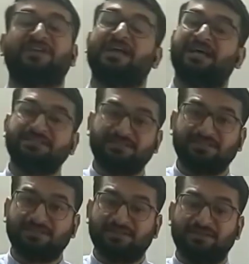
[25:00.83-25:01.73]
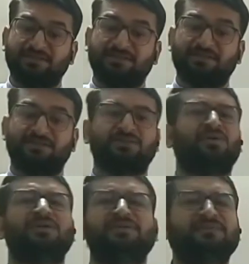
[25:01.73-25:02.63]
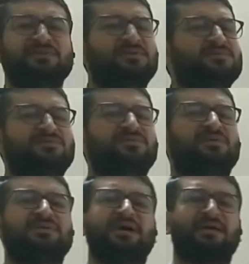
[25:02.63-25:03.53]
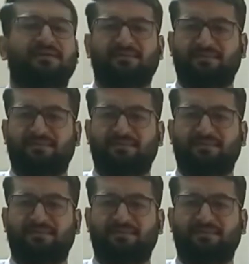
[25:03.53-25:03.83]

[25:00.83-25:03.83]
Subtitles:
whereas non-living things do not die.